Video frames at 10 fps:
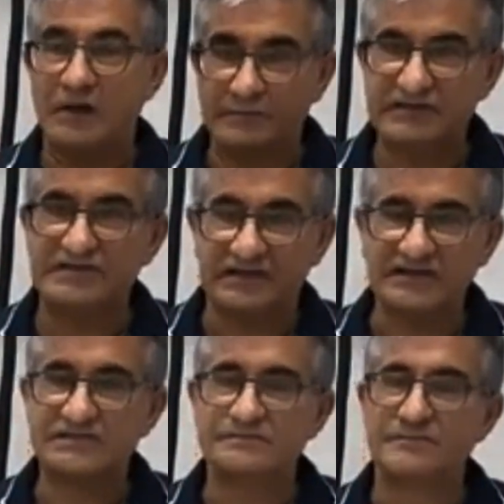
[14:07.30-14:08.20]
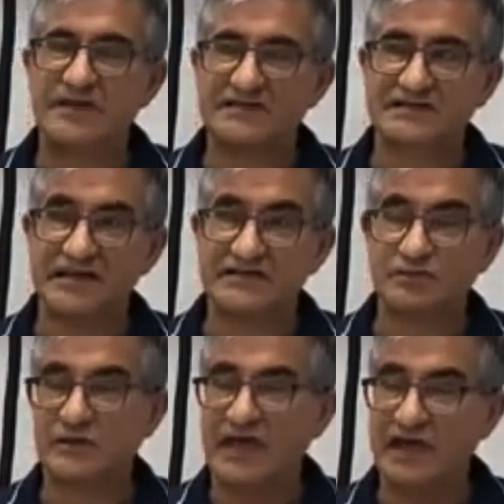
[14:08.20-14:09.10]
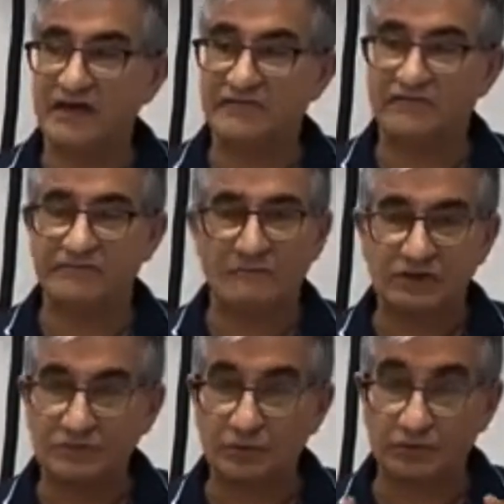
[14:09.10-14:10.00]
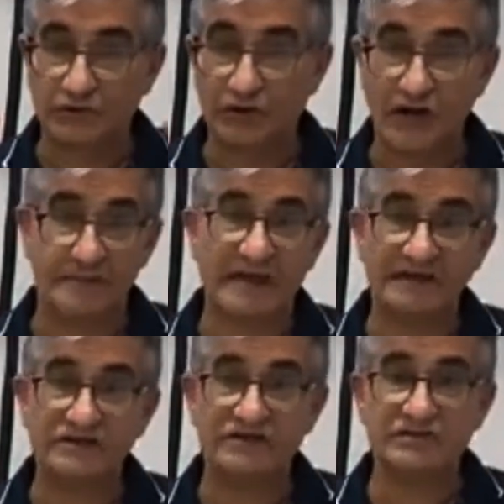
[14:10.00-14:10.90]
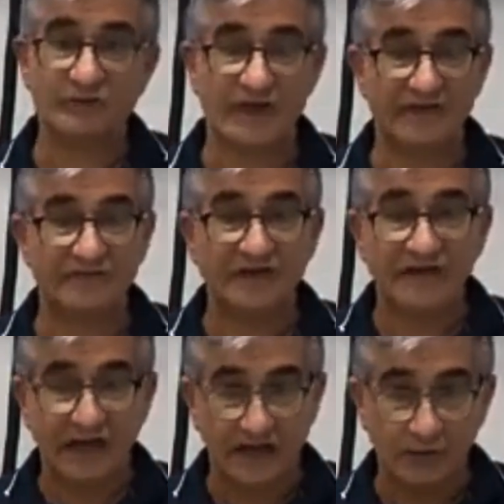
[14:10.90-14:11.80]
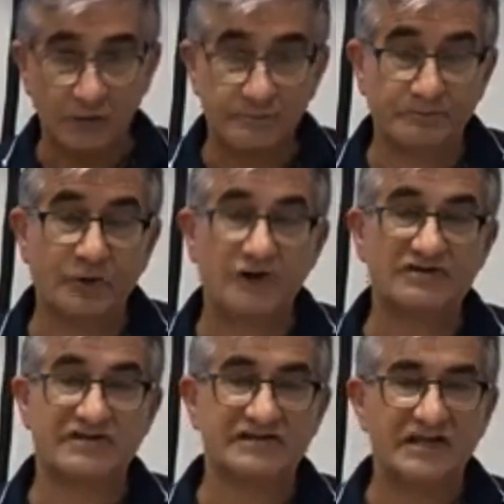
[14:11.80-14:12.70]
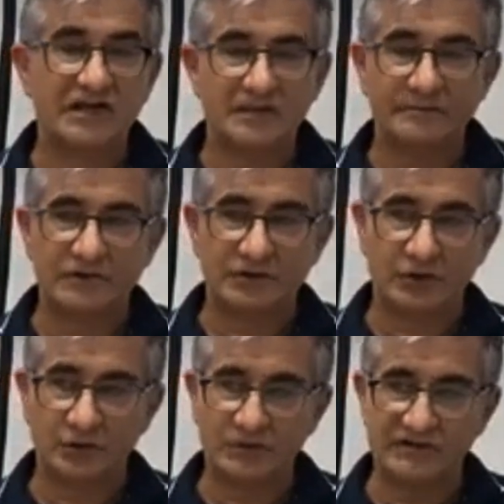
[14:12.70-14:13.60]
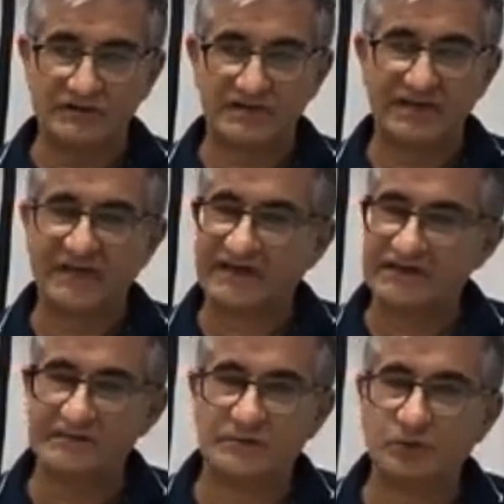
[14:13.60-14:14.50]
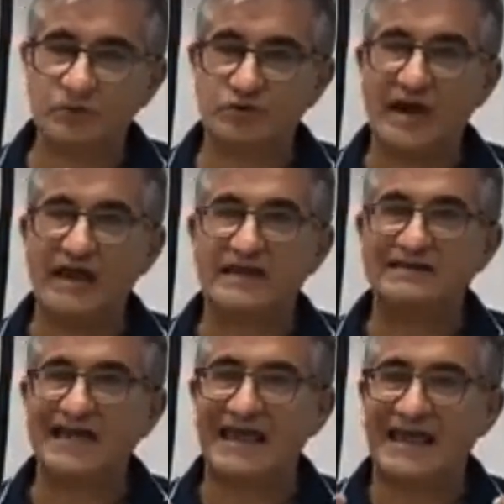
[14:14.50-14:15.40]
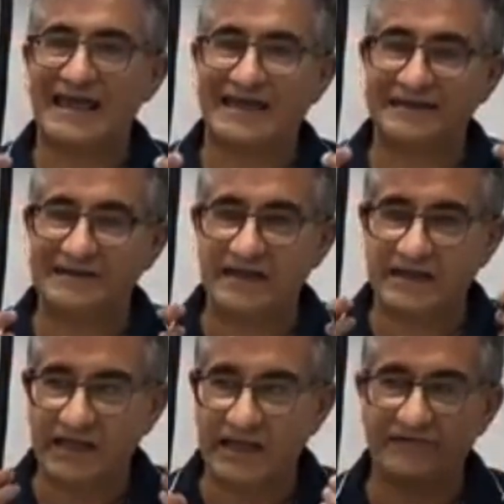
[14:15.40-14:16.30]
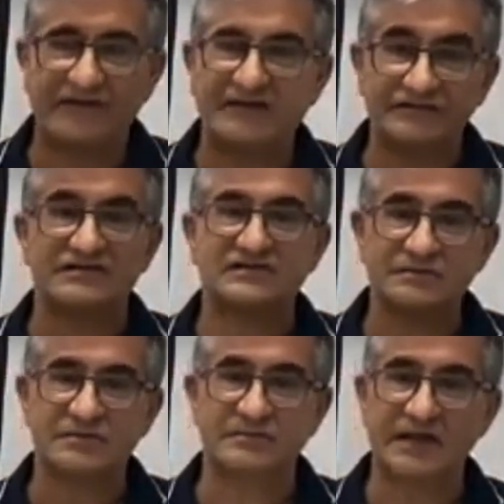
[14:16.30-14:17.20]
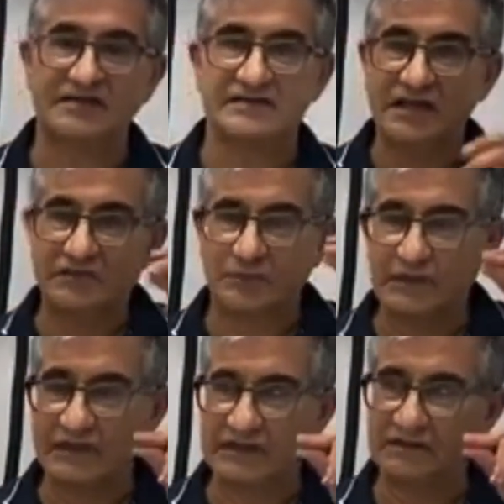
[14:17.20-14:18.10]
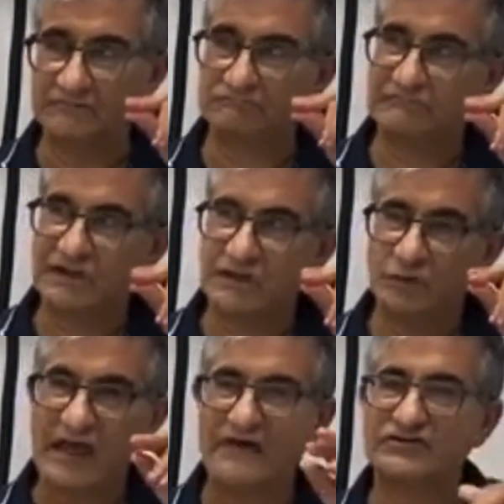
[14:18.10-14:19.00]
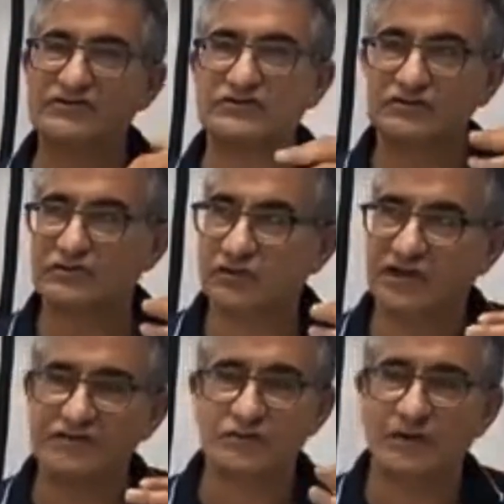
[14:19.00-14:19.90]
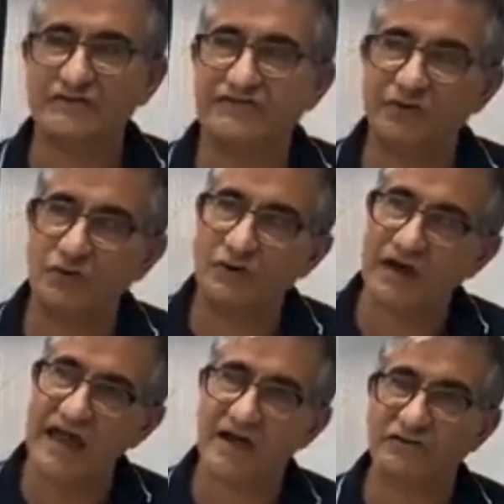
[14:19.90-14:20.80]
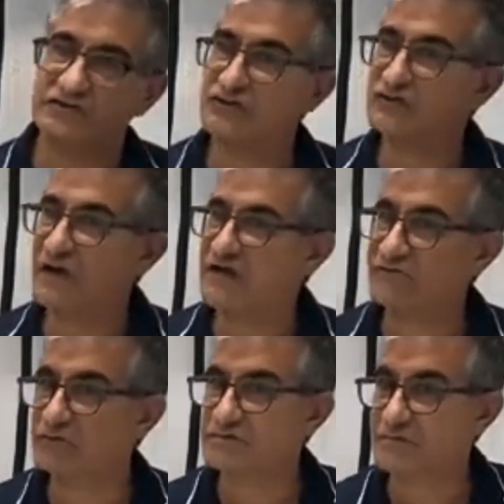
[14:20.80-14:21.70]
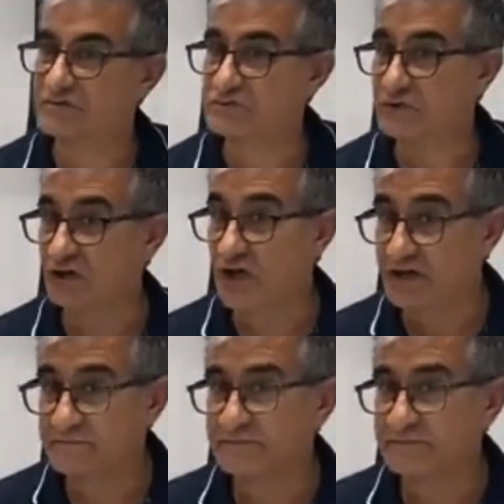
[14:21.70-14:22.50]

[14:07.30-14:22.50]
business, BSS, we have multiple client managers, we have a good process, because they need to be all trained and effective systems in place that we have like a 24-hour turnaround for a response to a client.